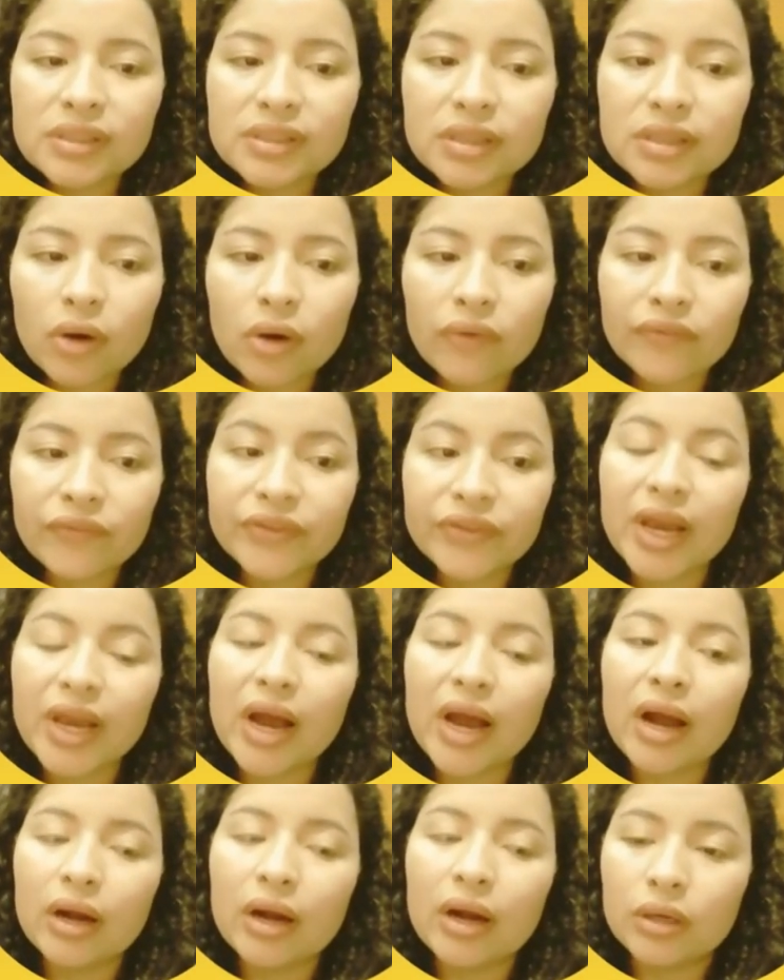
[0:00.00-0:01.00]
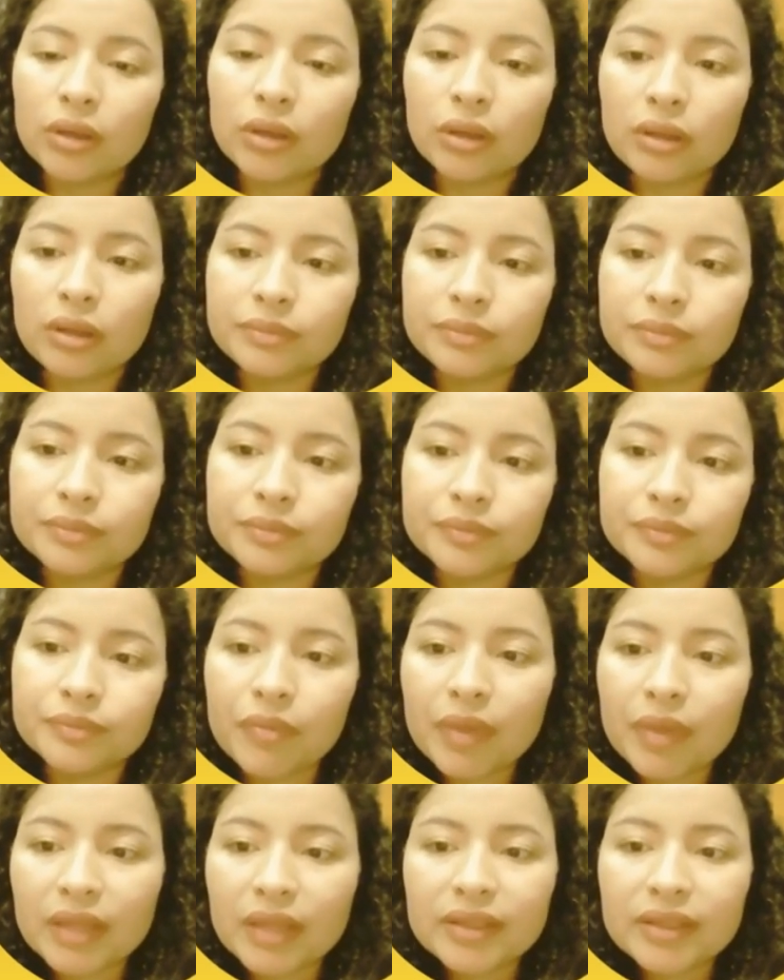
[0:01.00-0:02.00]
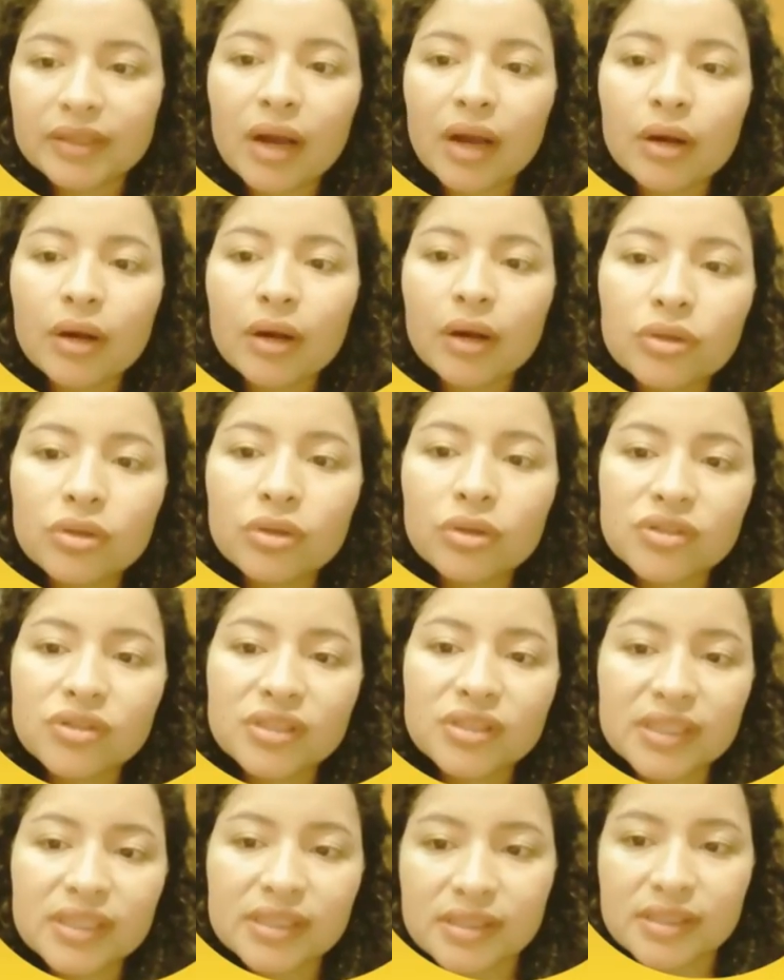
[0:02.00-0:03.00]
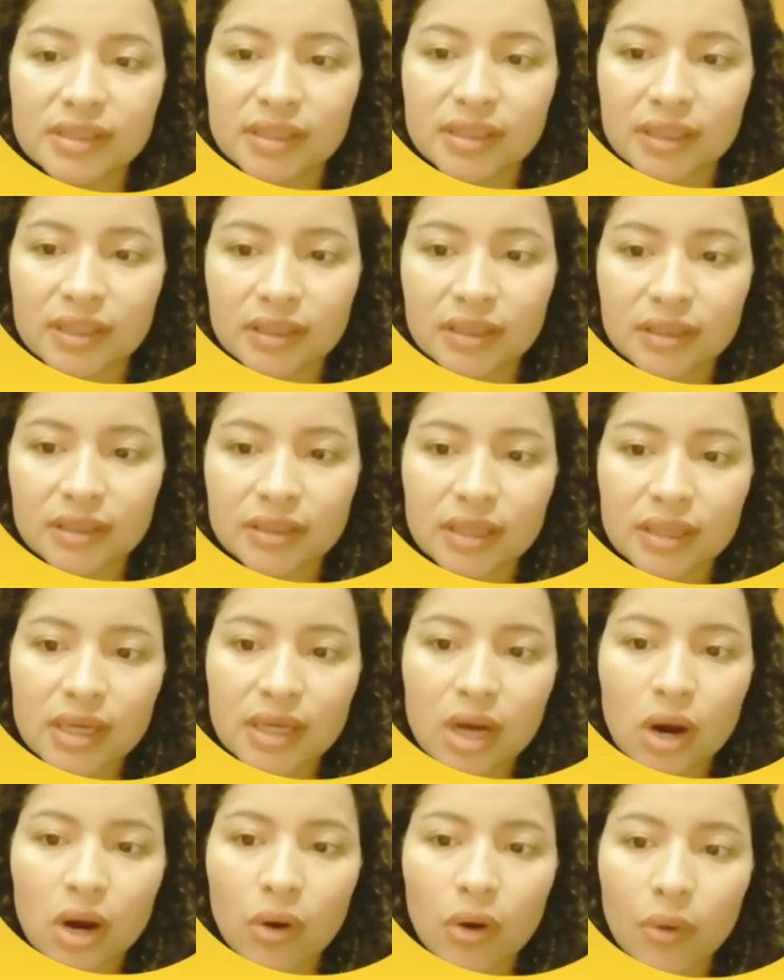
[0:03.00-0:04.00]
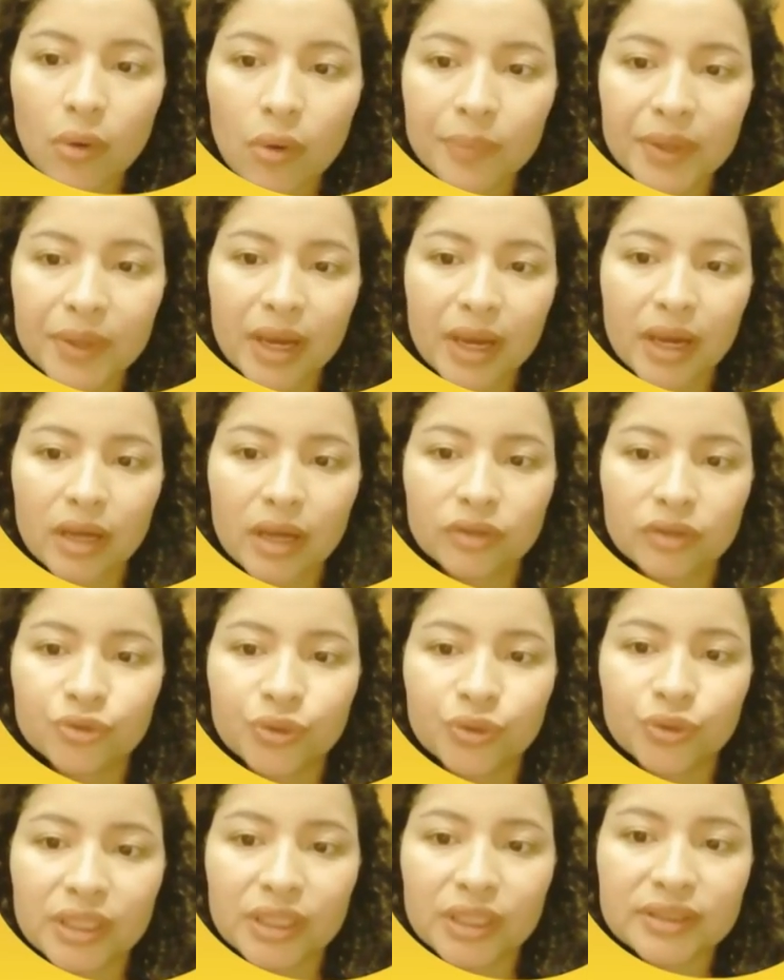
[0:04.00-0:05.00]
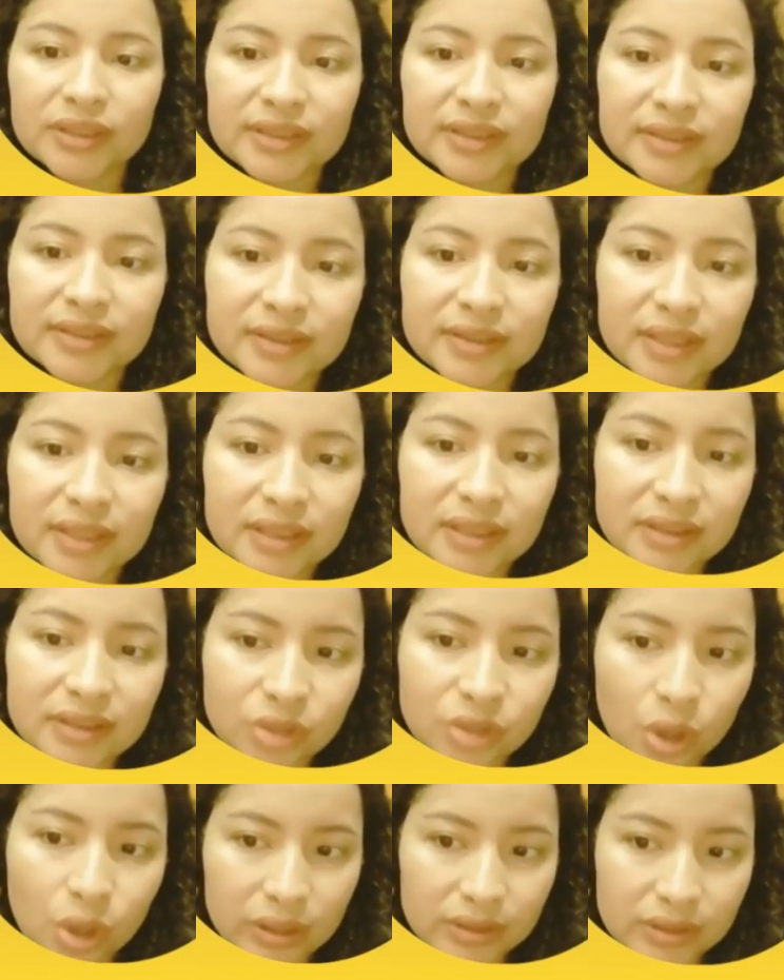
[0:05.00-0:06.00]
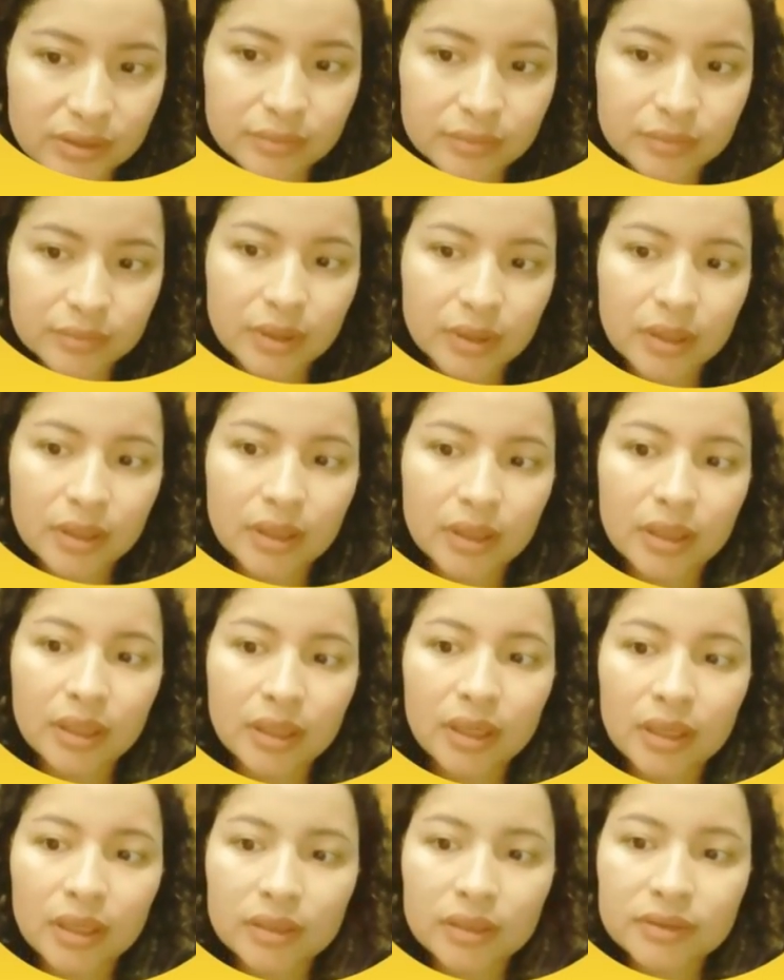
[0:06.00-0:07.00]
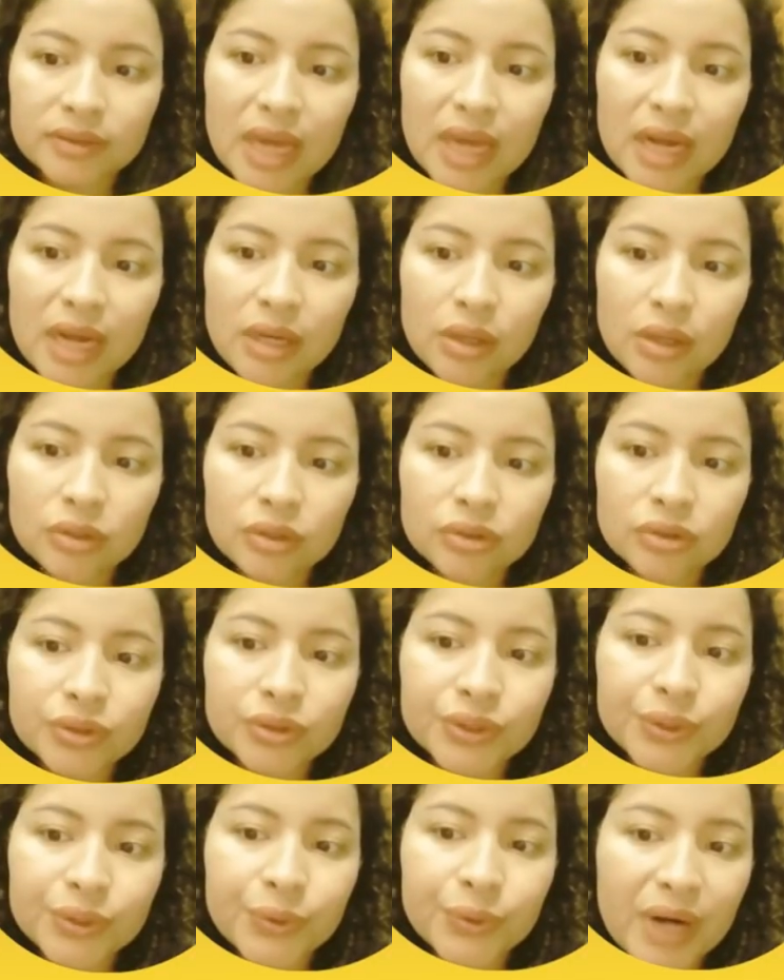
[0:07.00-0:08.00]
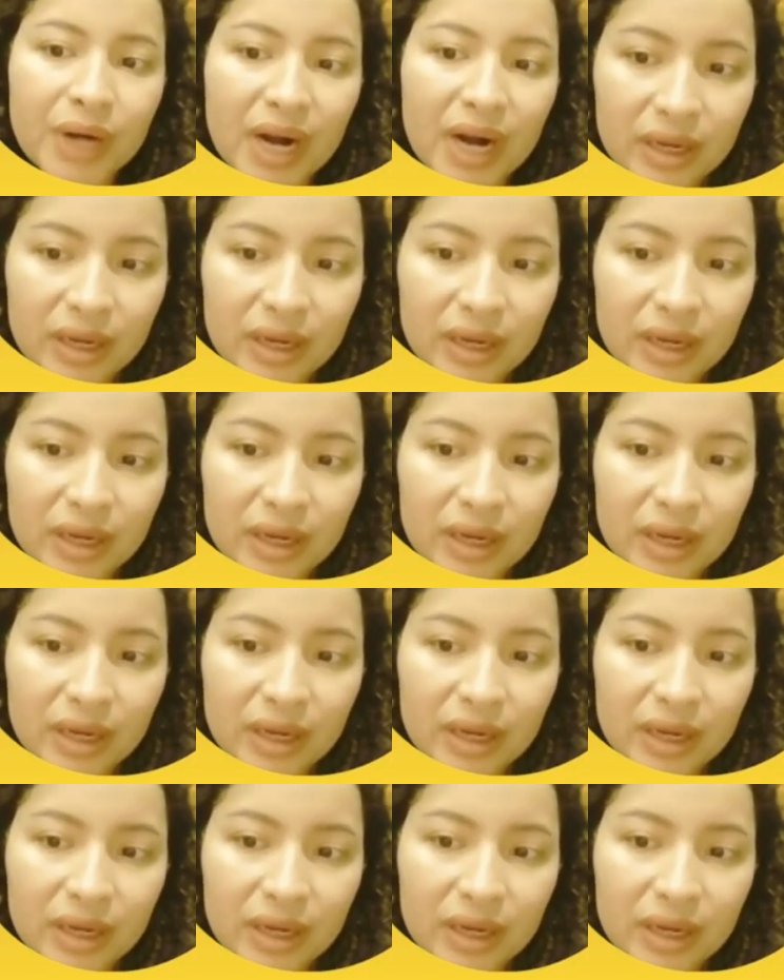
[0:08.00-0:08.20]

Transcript: of the ankle. The ankle consists of the three distinct joints: tailored crural